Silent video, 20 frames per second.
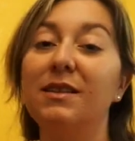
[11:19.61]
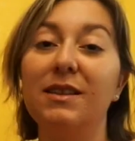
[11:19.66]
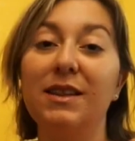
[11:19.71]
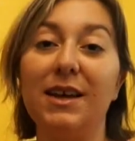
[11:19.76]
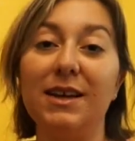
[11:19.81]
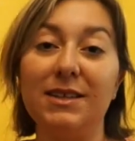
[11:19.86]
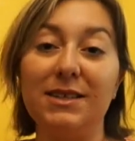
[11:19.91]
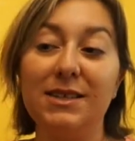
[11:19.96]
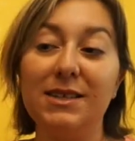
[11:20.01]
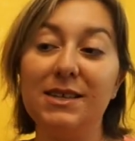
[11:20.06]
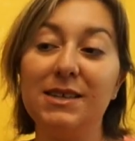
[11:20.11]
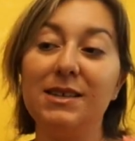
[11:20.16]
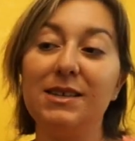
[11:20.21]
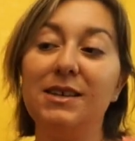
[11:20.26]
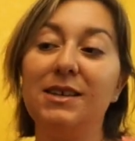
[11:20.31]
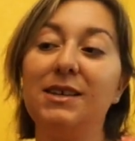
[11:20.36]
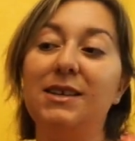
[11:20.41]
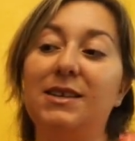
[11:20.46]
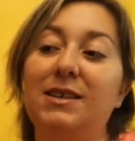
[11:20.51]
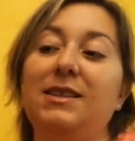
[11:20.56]
that's it.
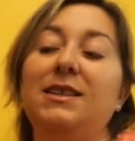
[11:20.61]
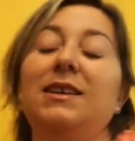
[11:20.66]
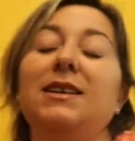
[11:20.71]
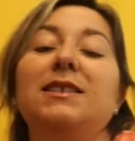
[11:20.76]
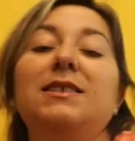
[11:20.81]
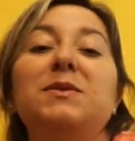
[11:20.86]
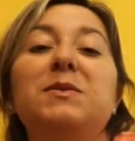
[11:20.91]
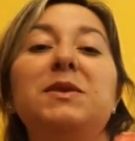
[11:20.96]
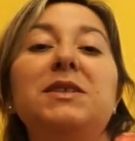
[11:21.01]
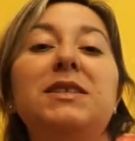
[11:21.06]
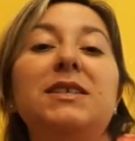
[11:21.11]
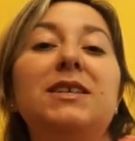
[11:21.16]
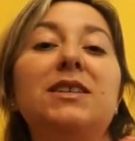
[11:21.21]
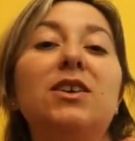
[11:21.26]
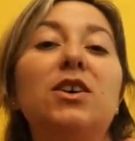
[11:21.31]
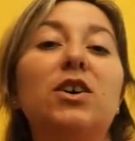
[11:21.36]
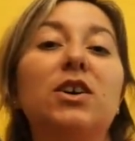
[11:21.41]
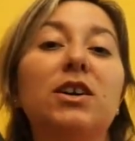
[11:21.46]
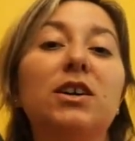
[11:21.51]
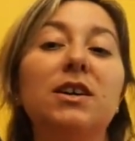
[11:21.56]
That's what's in
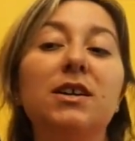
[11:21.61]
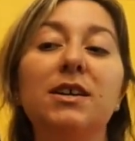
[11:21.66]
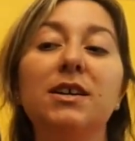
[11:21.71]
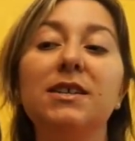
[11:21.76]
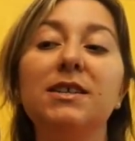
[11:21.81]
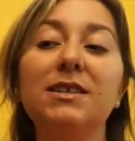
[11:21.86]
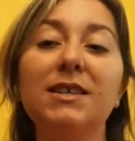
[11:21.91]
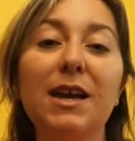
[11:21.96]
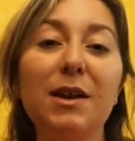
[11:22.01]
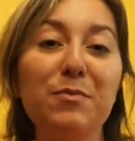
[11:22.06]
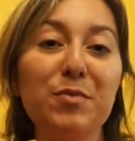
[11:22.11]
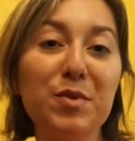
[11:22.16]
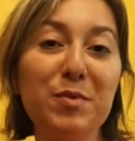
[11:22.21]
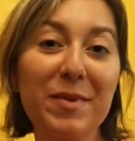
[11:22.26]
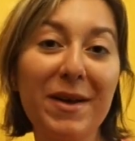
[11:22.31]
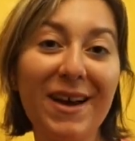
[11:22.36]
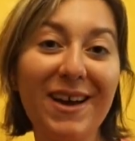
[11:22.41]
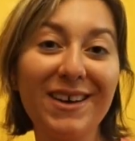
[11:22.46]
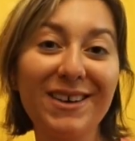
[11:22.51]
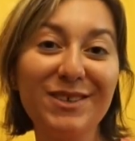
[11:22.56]
our diaper
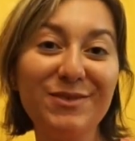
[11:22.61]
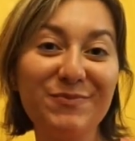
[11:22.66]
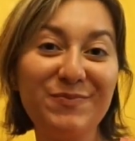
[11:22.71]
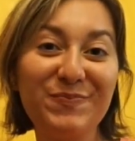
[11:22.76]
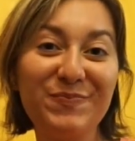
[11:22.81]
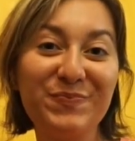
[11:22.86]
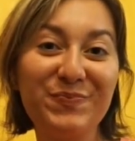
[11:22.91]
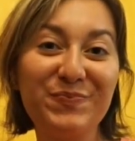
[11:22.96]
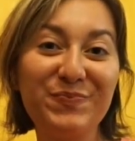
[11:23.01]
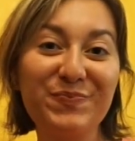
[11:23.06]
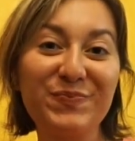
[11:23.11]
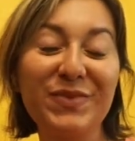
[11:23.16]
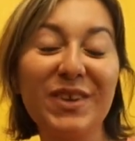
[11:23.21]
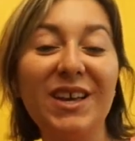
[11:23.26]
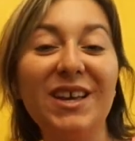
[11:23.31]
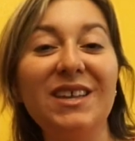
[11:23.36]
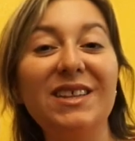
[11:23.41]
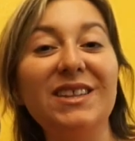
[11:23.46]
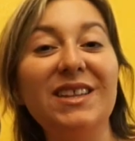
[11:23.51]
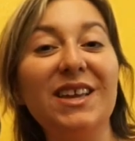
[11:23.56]
bag.
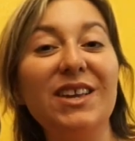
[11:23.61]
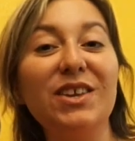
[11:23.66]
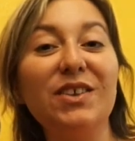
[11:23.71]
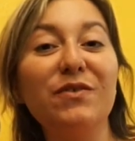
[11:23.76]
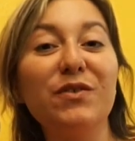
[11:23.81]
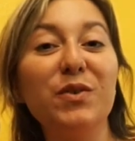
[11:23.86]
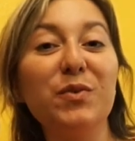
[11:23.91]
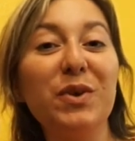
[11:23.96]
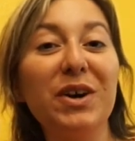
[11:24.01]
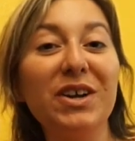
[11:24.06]
Thank you for